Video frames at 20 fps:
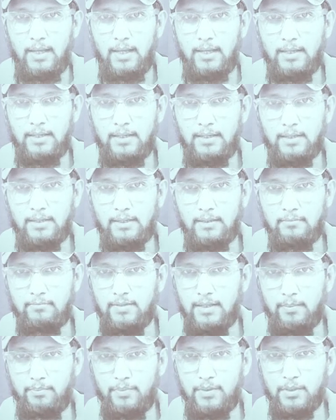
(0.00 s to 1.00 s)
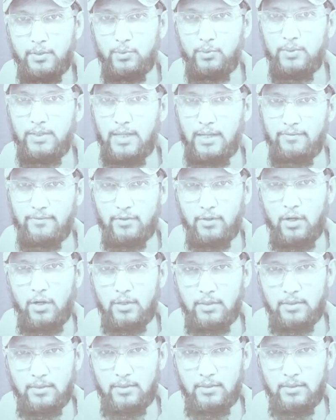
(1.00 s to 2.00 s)
and that means we have to
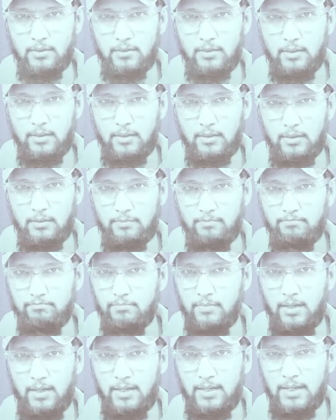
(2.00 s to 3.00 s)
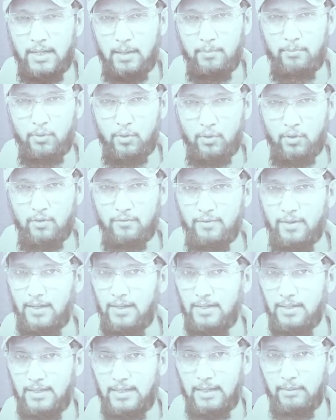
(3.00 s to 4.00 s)
answer a number of
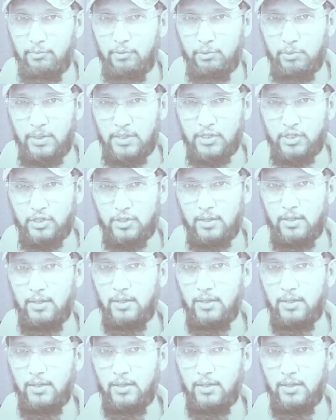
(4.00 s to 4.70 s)
WH